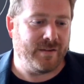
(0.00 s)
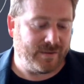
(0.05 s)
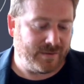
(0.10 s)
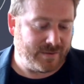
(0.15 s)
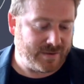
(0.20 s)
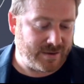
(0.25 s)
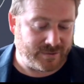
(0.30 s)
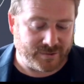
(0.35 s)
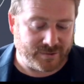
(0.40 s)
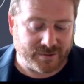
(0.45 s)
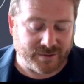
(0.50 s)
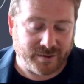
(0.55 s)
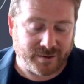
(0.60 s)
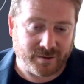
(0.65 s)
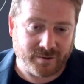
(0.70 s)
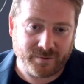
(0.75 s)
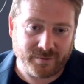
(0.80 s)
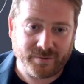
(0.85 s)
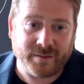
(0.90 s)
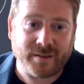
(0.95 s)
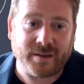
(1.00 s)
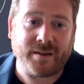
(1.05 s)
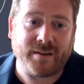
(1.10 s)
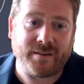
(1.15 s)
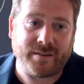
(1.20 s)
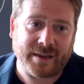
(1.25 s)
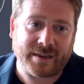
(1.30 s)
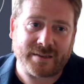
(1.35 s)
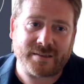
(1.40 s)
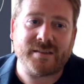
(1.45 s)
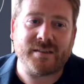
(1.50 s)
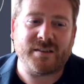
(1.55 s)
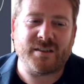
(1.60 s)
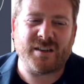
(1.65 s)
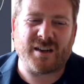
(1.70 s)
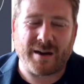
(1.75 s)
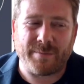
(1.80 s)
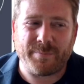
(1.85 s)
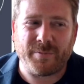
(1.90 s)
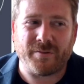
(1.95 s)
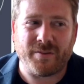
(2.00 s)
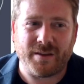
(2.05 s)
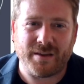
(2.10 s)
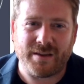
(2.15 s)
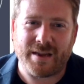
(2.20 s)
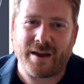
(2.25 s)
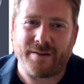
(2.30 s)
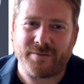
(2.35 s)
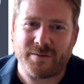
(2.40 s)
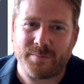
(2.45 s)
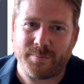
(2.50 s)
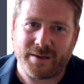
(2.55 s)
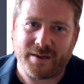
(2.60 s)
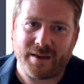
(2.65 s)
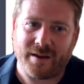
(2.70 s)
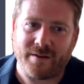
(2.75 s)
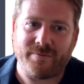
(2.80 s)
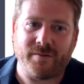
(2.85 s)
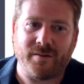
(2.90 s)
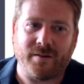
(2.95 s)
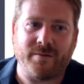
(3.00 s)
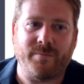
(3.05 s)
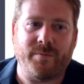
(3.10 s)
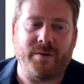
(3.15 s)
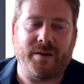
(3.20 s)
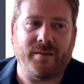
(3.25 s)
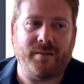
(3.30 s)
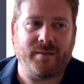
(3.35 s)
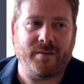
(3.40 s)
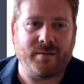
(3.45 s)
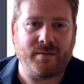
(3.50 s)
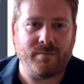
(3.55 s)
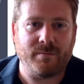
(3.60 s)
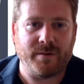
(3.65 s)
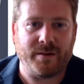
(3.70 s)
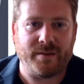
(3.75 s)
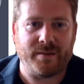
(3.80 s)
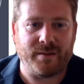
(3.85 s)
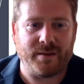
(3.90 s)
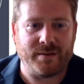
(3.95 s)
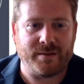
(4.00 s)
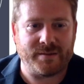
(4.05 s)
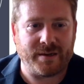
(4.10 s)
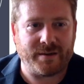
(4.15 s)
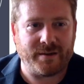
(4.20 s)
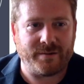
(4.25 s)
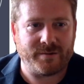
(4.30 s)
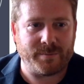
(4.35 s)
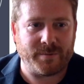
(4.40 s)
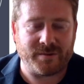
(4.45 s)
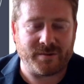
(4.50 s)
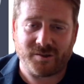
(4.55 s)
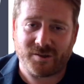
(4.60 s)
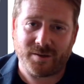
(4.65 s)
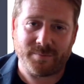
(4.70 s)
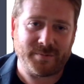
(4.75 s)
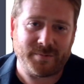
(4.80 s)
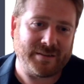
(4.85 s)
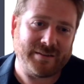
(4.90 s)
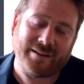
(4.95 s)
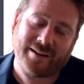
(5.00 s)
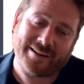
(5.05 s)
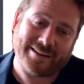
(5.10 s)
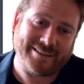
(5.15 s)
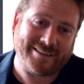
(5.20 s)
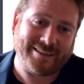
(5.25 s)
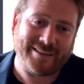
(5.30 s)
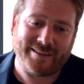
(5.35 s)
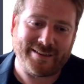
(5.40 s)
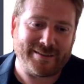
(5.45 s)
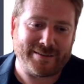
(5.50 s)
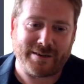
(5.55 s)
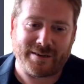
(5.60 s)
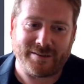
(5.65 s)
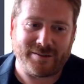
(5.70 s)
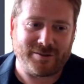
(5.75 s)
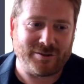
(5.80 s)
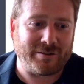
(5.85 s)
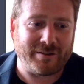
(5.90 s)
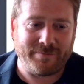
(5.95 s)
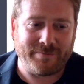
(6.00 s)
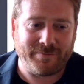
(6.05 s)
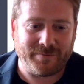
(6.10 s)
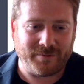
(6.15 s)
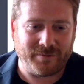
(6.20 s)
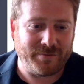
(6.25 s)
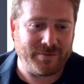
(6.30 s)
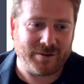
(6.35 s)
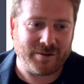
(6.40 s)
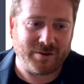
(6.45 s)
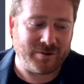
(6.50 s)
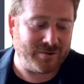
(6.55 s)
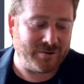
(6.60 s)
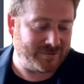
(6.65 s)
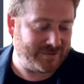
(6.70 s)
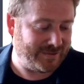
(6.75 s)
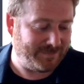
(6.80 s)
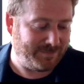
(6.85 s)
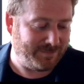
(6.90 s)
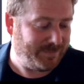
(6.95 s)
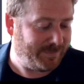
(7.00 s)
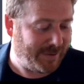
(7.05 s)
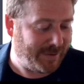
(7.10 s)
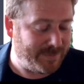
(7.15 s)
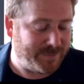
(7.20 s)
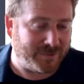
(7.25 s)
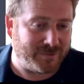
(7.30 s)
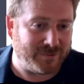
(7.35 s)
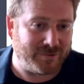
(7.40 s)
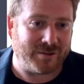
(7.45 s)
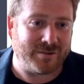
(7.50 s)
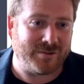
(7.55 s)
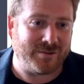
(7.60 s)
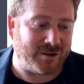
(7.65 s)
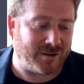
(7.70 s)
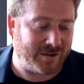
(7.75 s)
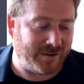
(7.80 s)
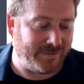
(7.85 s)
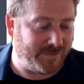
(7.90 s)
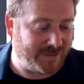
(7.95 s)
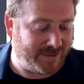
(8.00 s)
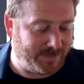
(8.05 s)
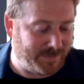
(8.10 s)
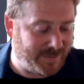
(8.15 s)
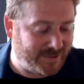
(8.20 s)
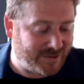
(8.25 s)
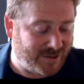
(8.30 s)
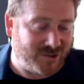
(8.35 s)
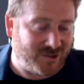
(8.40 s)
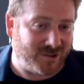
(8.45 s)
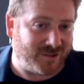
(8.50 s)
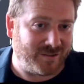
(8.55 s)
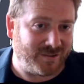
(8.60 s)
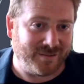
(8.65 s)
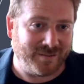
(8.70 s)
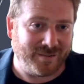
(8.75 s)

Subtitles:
And so that's the type of thing you have to be careful of with executive sponsorships. And like I said, these guys jockey, or girls and people jockey for the position,